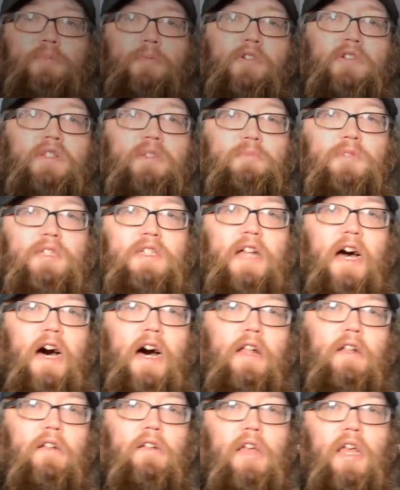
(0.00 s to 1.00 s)
ProTips
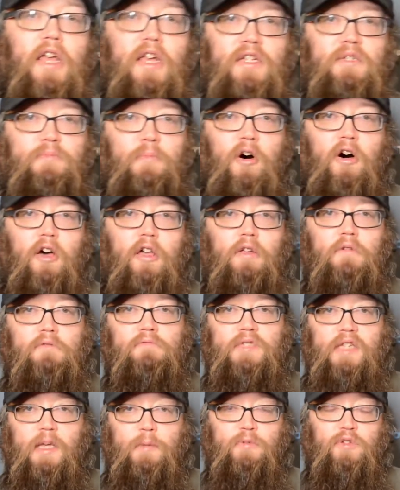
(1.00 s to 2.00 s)
Dan. Here's my
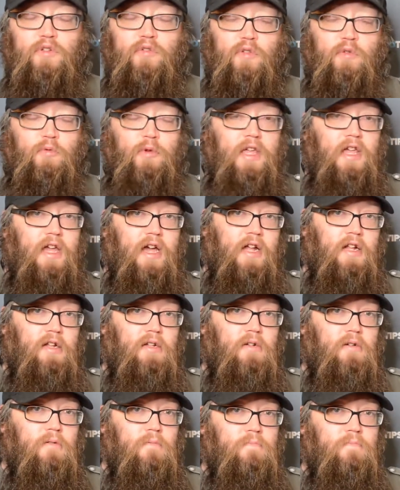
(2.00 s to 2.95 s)
tips for the weekend.